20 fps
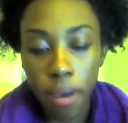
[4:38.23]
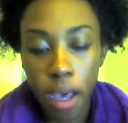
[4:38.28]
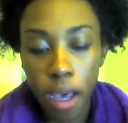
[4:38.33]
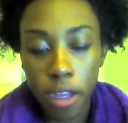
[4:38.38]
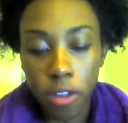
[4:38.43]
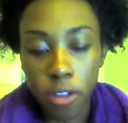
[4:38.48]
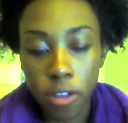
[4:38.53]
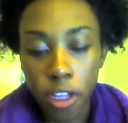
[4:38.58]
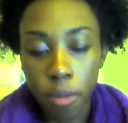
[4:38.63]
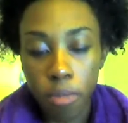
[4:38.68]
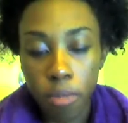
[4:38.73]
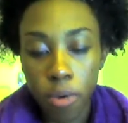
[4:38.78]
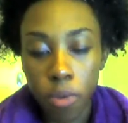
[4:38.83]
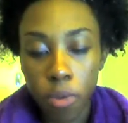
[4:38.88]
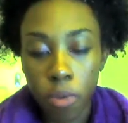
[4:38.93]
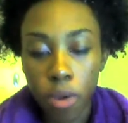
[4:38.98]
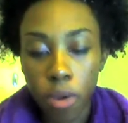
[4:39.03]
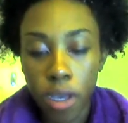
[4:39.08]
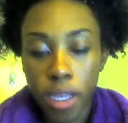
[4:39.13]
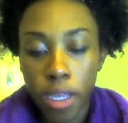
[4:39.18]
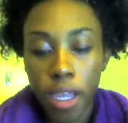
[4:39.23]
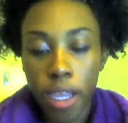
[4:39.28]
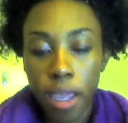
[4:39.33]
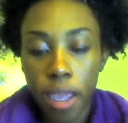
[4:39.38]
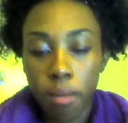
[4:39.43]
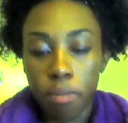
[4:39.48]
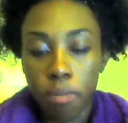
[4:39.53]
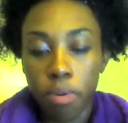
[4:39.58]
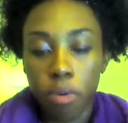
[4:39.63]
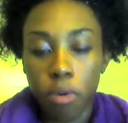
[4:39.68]
bottle number one
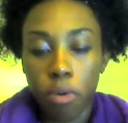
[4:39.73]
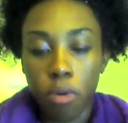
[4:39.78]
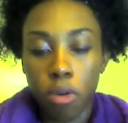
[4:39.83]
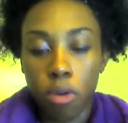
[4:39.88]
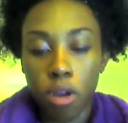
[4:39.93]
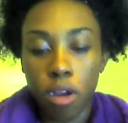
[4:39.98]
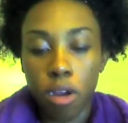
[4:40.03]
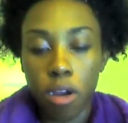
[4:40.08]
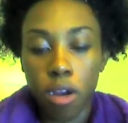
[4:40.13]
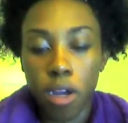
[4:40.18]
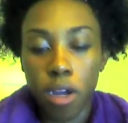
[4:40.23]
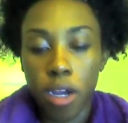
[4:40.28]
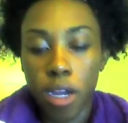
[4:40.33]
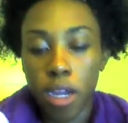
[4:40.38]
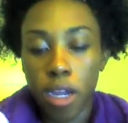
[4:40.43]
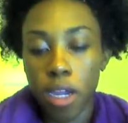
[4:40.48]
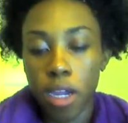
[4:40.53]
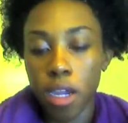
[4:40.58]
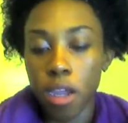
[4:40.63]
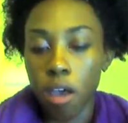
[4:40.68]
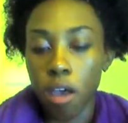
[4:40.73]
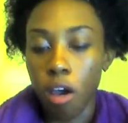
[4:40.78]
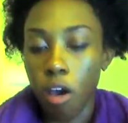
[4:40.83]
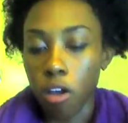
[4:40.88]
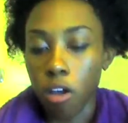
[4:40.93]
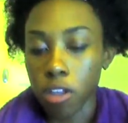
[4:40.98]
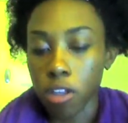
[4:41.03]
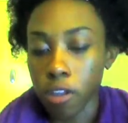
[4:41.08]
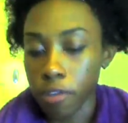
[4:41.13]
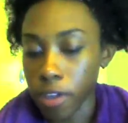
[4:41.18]
and pour
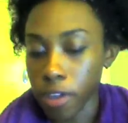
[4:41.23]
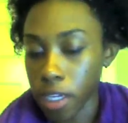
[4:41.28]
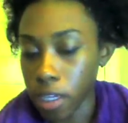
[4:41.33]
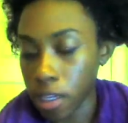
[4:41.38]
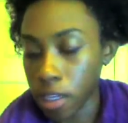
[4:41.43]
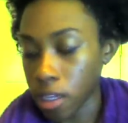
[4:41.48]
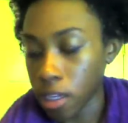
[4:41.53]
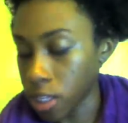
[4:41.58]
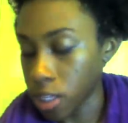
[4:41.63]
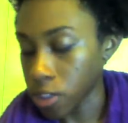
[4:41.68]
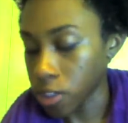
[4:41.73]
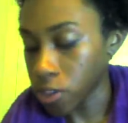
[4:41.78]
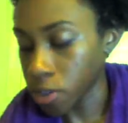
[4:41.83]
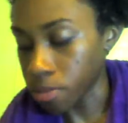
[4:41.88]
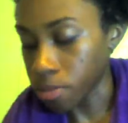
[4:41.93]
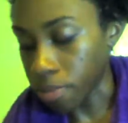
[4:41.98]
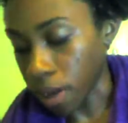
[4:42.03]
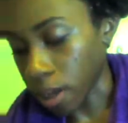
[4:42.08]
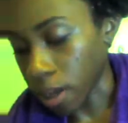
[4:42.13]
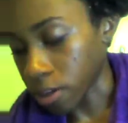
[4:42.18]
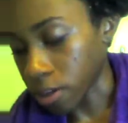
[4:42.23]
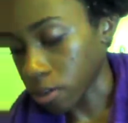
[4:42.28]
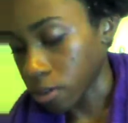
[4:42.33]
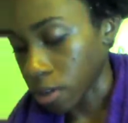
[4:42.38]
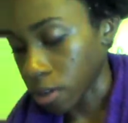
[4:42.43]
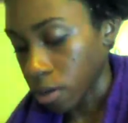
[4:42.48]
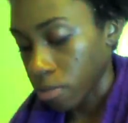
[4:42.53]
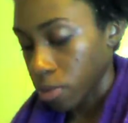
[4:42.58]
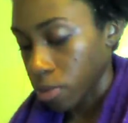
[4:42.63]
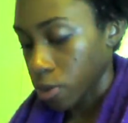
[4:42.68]
all of it into bottle
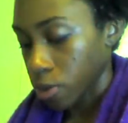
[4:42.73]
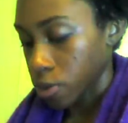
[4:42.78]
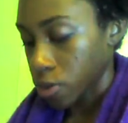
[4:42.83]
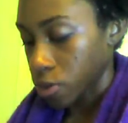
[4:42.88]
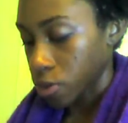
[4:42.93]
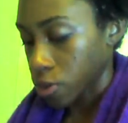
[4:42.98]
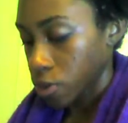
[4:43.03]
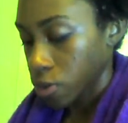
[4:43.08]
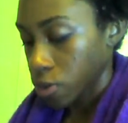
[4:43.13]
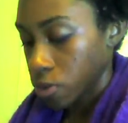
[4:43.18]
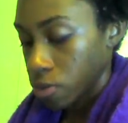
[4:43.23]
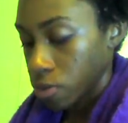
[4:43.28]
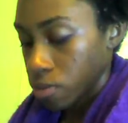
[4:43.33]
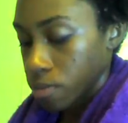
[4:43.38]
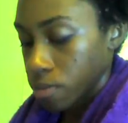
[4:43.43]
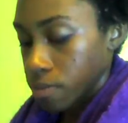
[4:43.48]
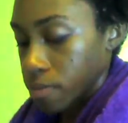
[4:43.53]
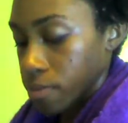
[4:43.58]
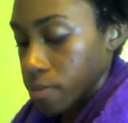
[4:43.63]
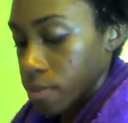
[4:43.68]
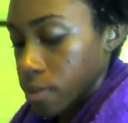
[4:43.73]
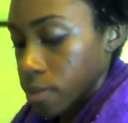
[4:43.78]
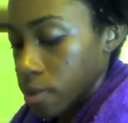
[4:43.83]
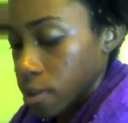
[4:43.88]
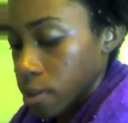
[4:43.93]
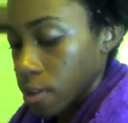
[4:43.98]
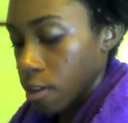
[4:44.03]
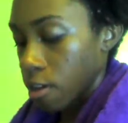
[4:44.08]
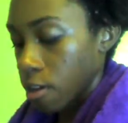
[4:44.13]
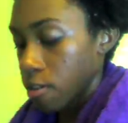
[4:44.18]
number two.
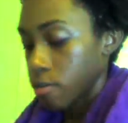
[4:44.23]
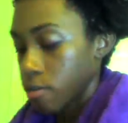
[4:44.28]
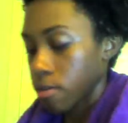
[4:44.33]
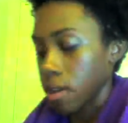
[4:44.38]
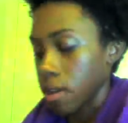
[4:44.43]
All